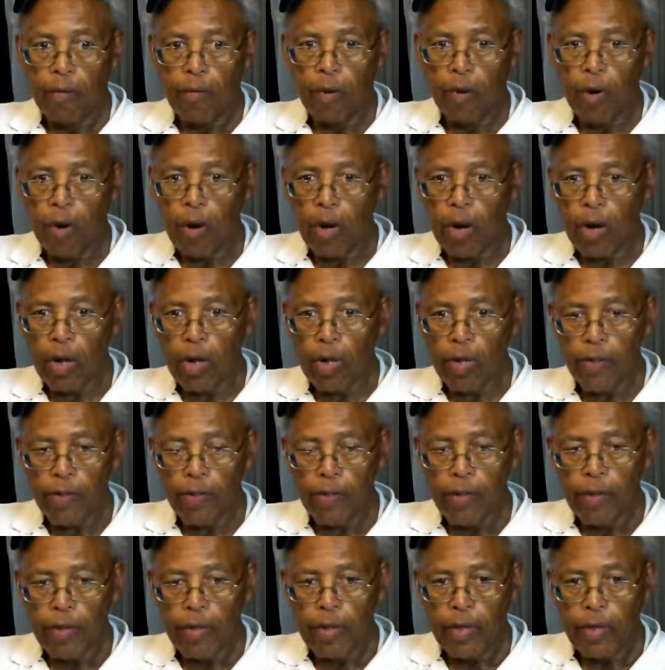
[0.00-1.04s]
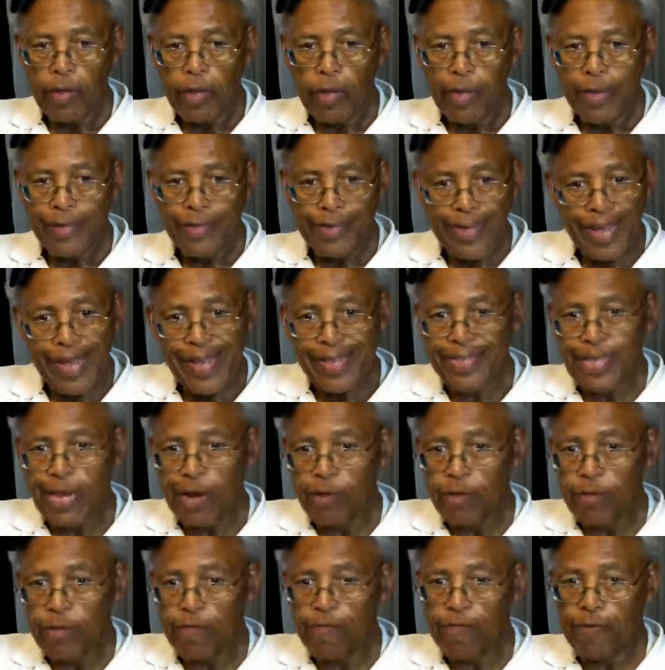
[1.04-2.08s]
Paul says, I
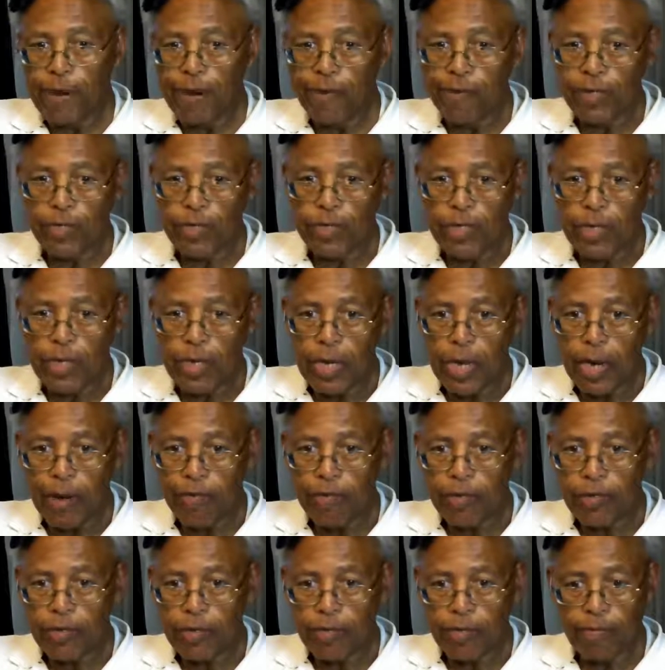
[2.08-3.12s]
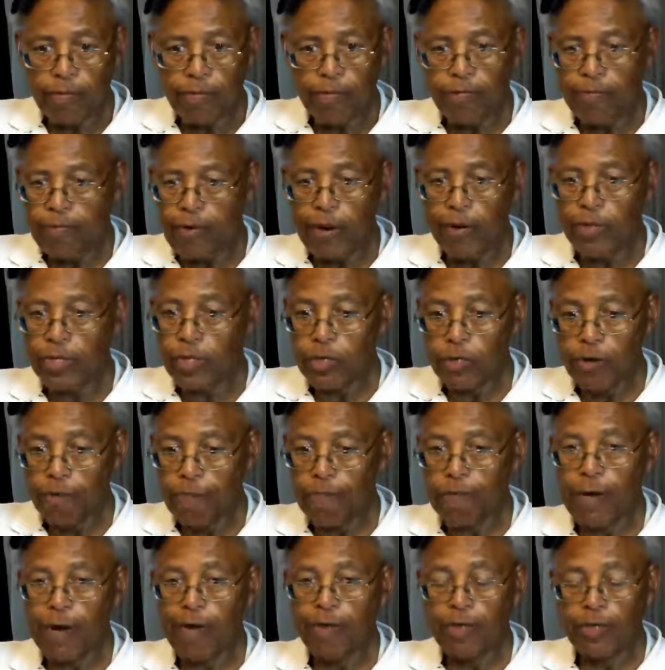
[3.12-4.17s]
was a Pharisee, I was a Pharisee to
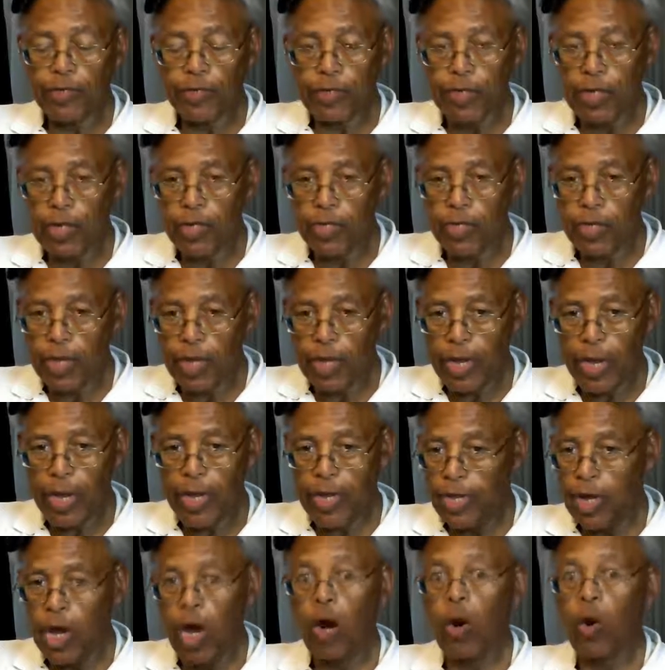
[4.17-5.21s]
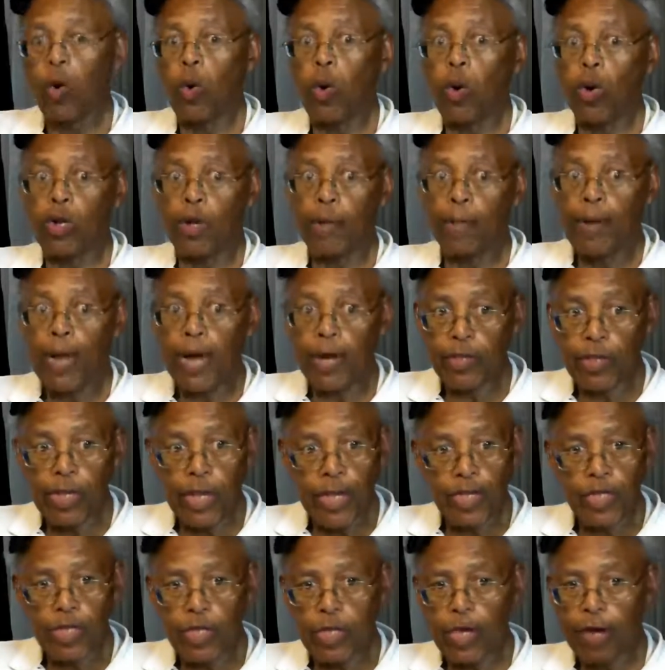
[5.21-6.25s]
Pharisees, I know all about
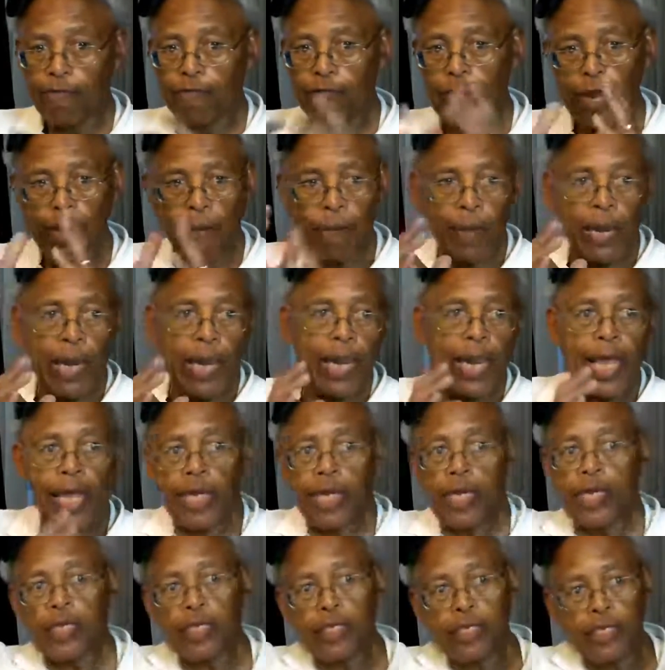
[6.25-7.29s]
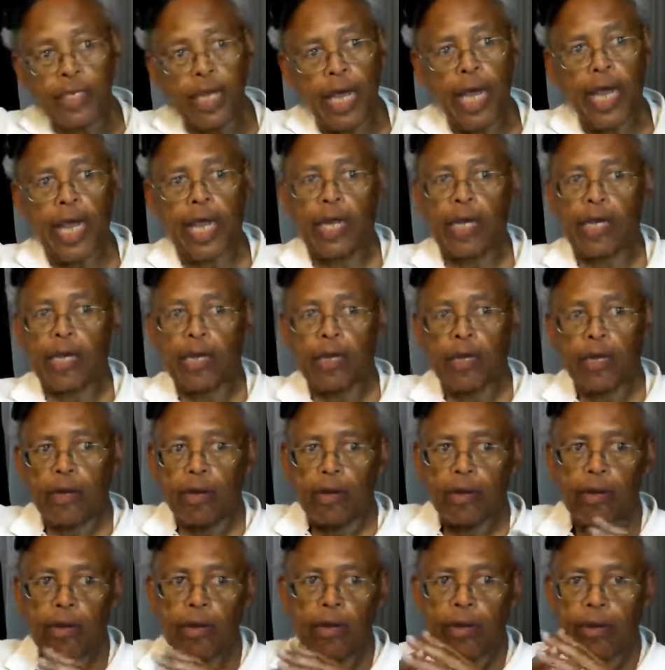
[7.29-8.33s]
that stuff, and I've laid it aside
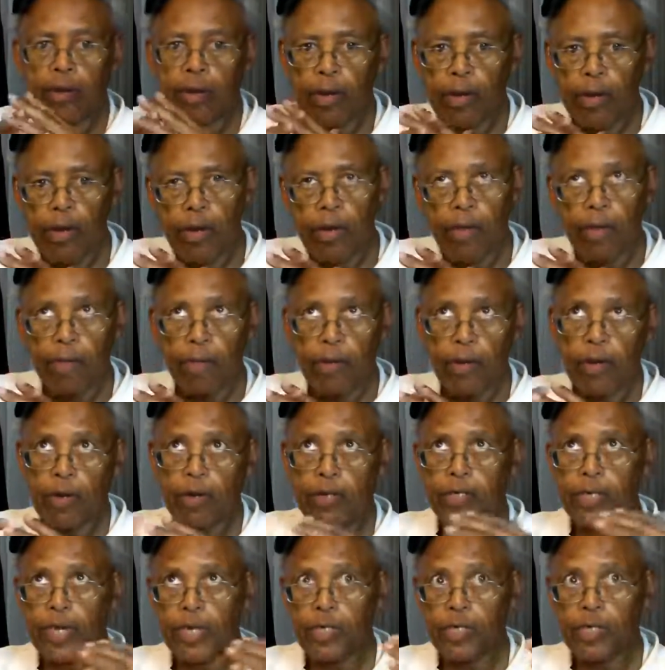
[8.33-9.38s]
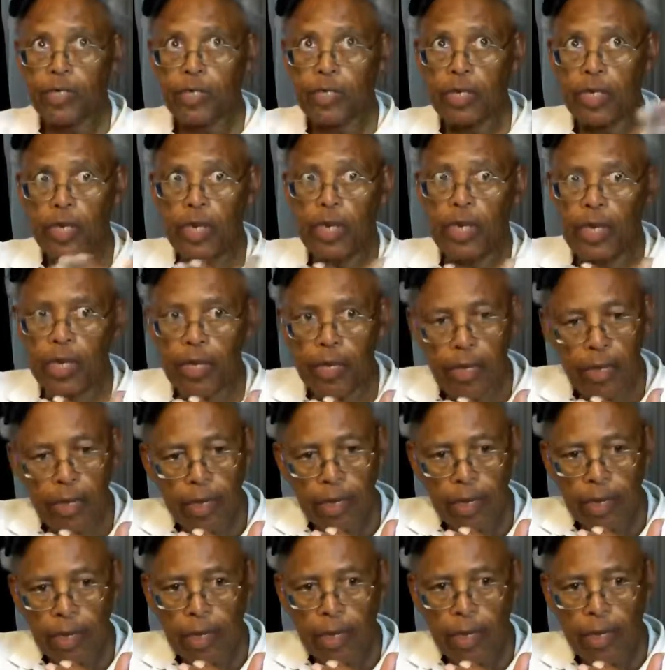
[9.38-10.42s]
because I see
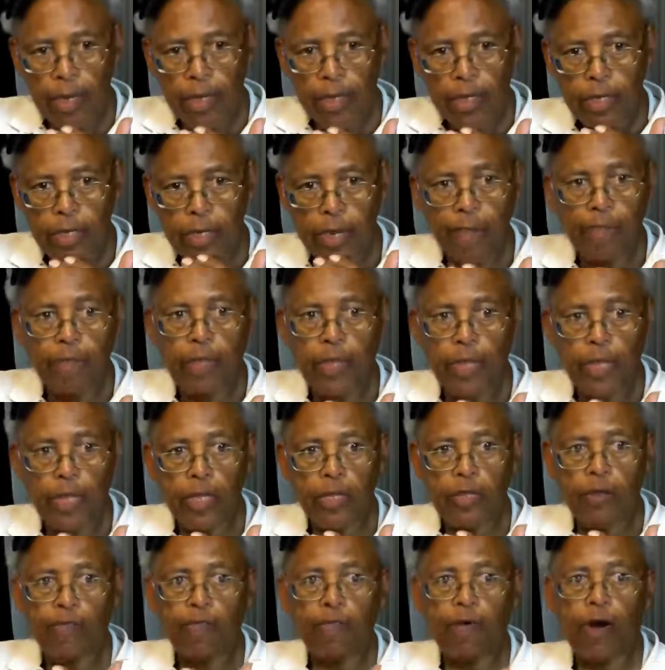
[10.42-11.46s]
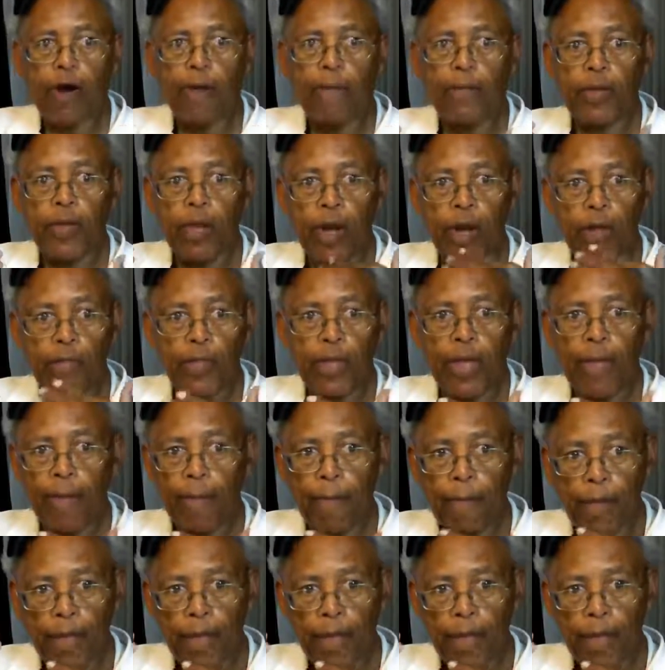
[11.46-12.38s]
something that's far beyond that.